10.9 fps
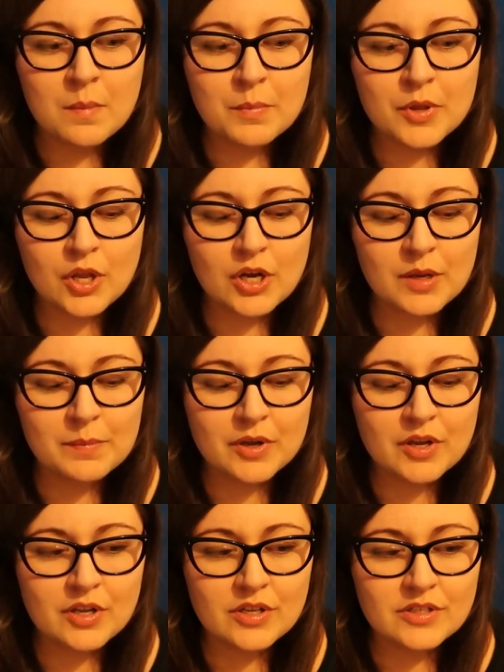Purely
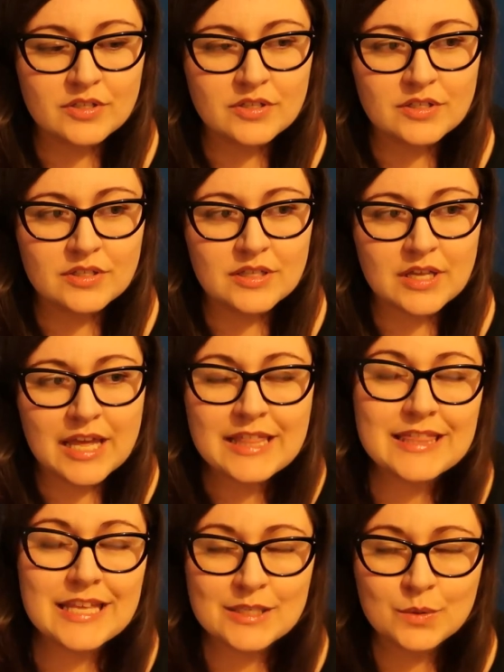because
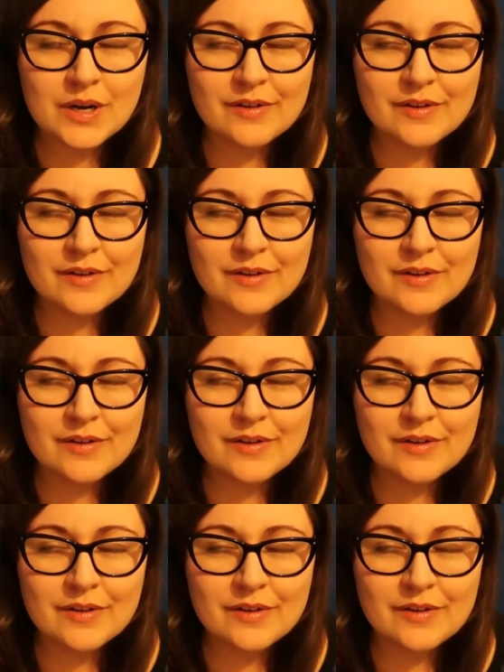in this one